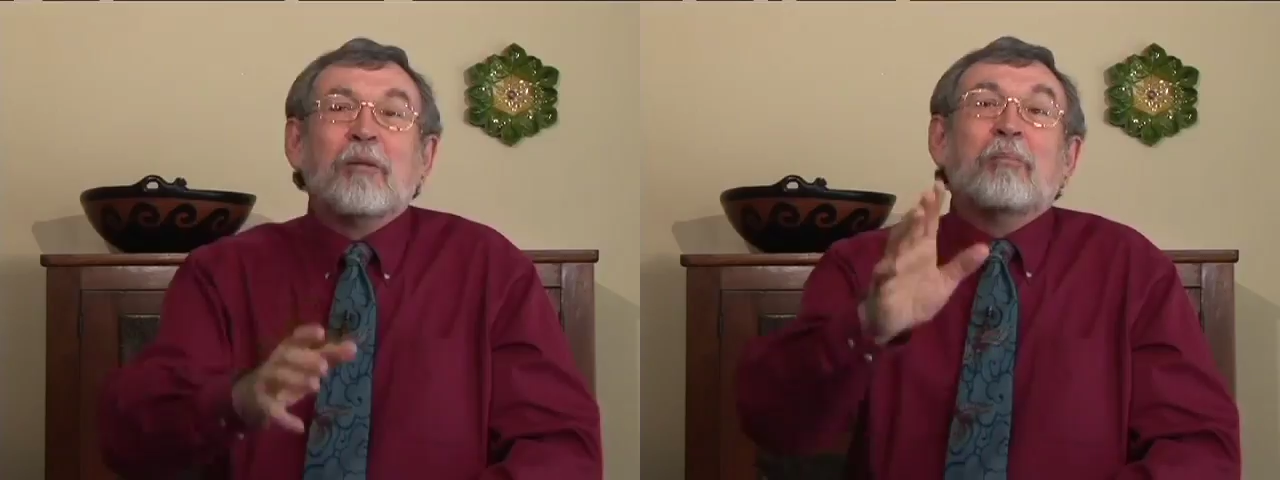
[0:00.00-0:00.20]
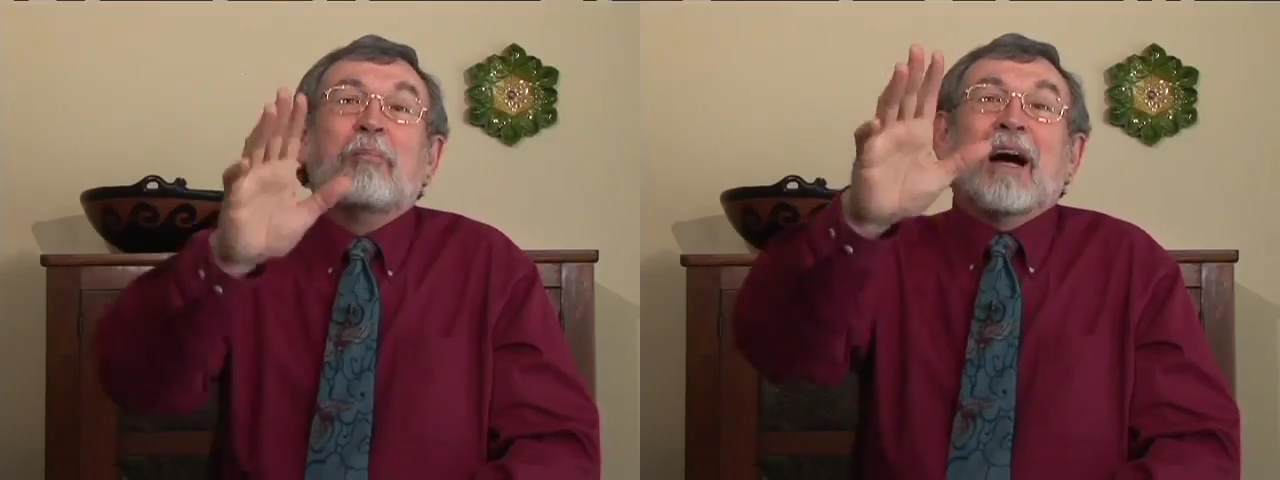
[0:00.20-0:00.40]

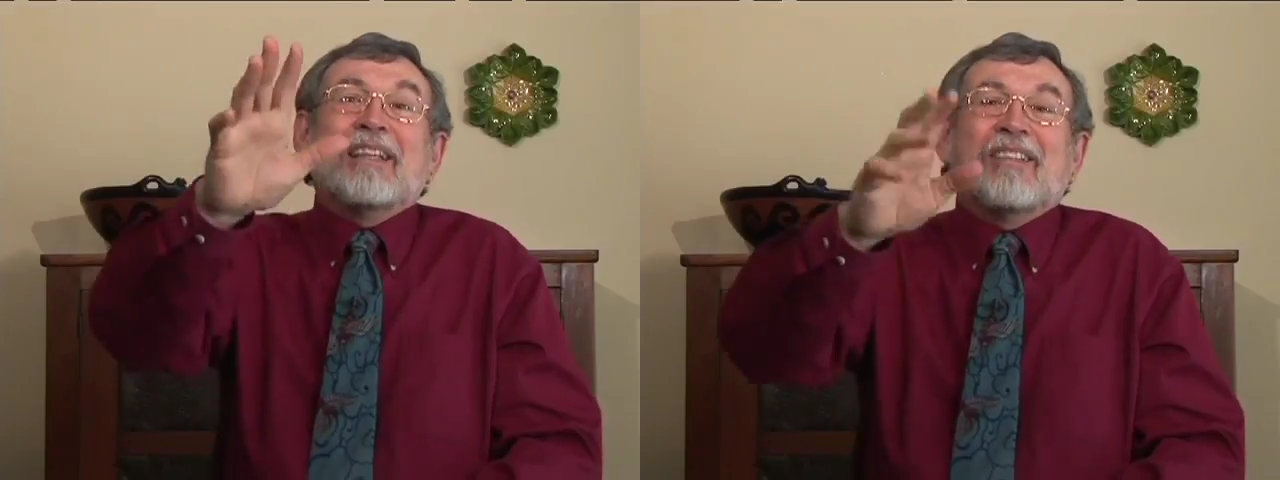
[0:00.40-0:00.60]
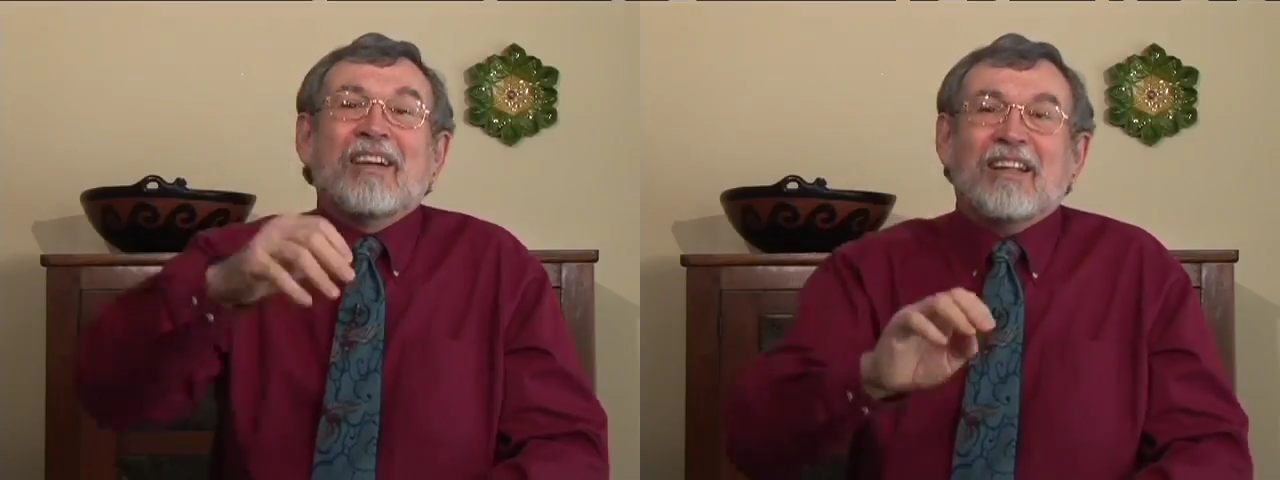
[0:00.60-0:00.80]

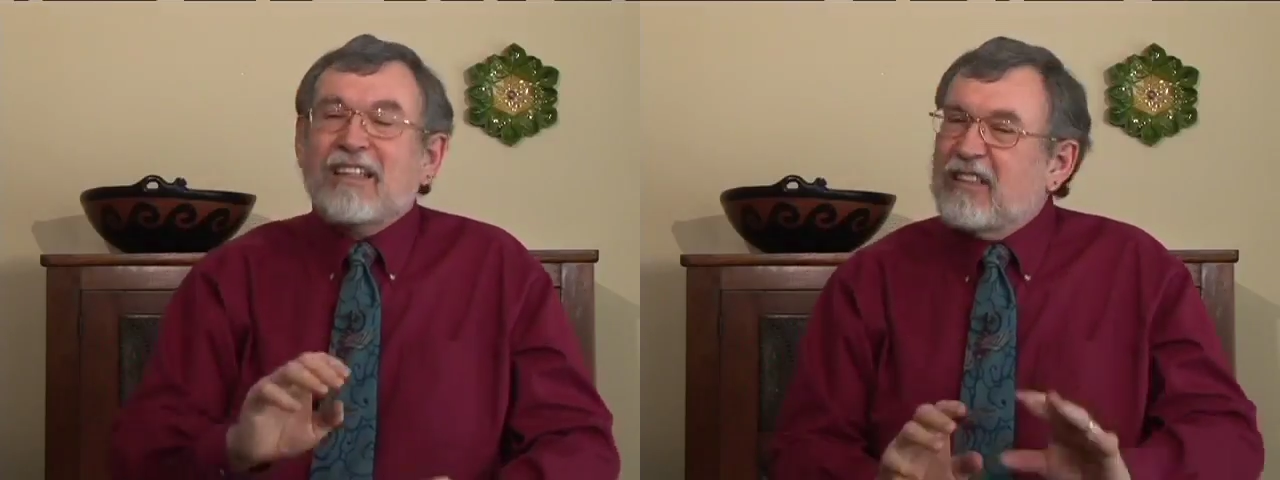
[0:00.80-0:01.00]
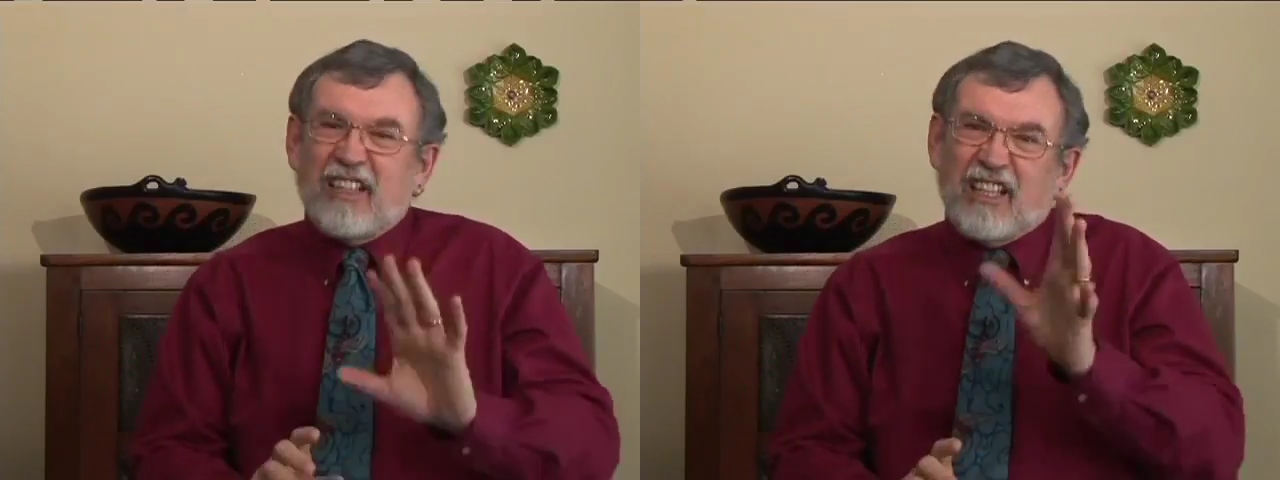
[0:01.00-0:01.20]
But
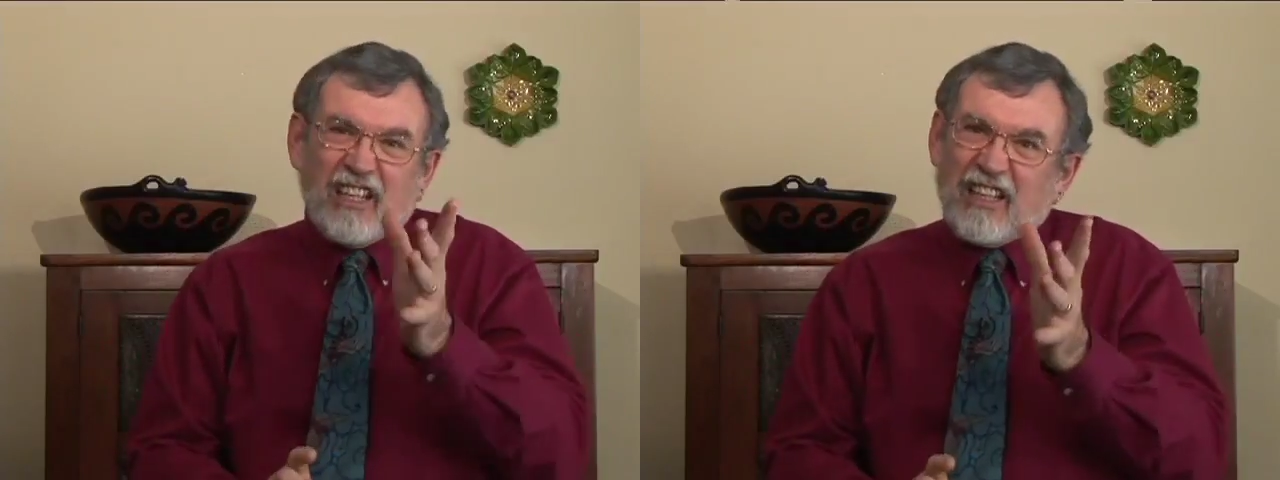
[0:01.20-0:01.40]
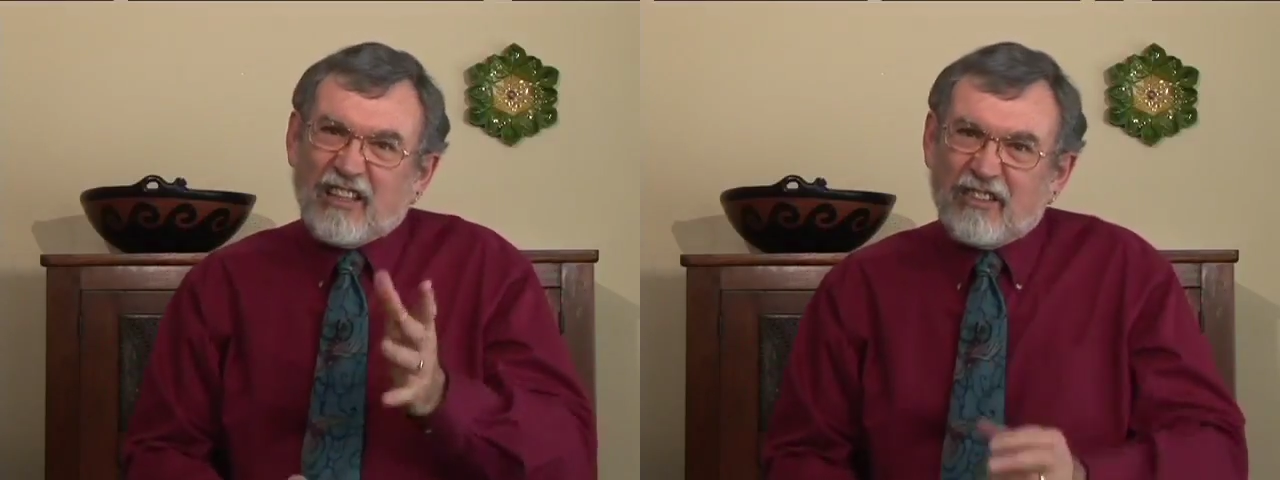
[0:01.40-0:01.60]
he
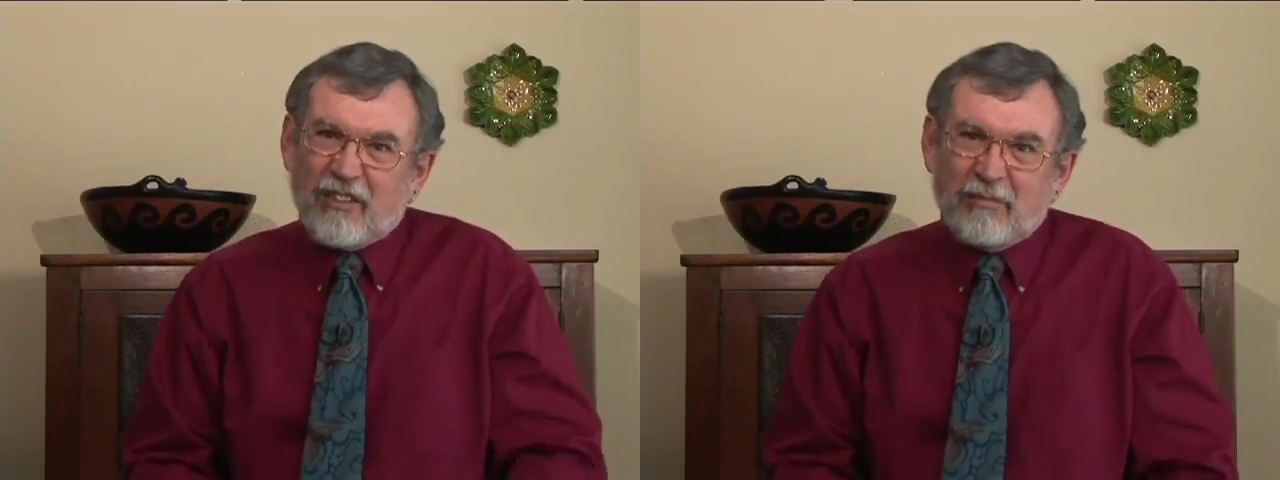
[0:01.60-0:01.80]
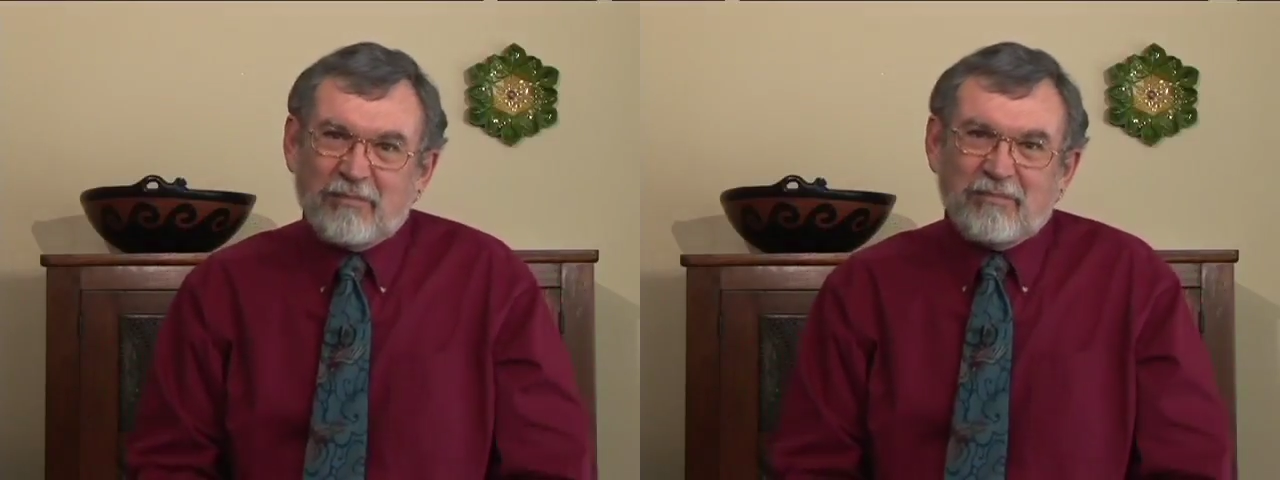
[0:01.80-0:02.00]
didn't
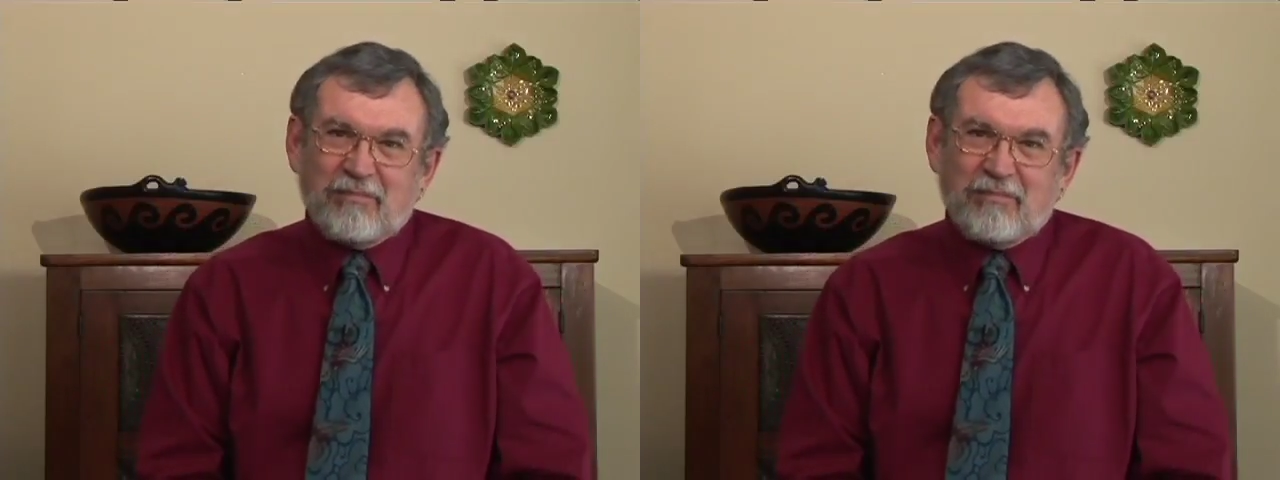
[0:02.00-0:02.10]
listen.